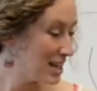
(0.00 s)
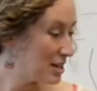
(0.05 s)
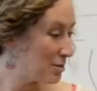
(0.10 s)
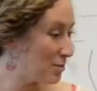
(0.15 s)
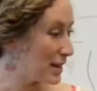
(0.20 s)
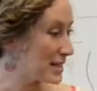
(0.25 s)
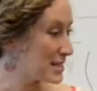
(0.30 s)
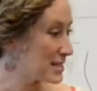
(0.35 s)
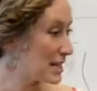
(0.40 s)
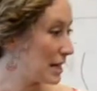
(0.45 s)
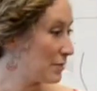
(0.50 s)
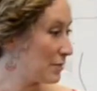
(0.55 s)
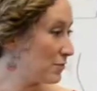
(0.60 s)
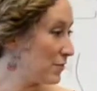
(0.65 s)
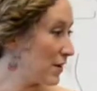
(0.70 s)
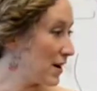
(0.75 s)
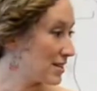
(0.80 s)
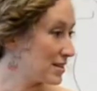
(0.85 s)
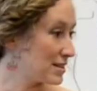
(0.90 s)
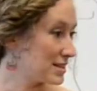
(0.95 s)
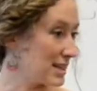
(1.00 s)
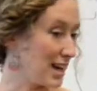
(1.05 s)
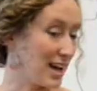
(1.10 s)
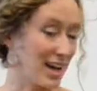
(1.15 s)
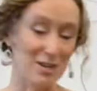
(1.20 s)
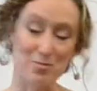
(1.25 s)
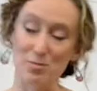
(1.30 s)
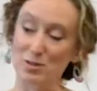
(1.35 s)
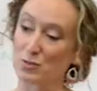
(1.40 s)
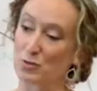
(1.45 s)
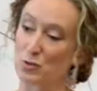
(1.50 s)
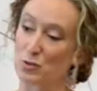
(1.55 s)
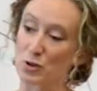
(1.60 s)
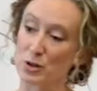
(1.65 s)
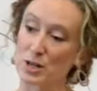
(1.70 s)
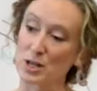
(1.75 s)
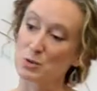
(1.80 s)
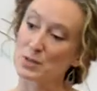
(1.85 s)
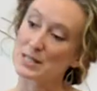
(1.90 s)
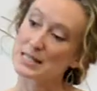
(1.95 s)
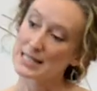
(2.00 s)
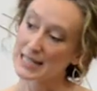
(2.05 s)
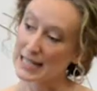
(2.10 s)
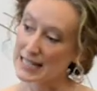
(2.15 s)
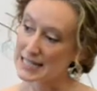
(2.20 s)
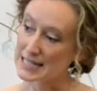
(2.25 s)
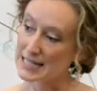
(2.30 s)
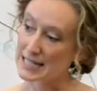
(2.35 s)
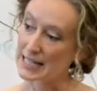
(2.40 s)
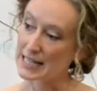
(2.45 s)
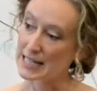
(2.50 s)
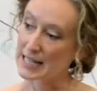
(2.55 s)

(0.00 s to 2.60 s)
My stepfather died before he was 60,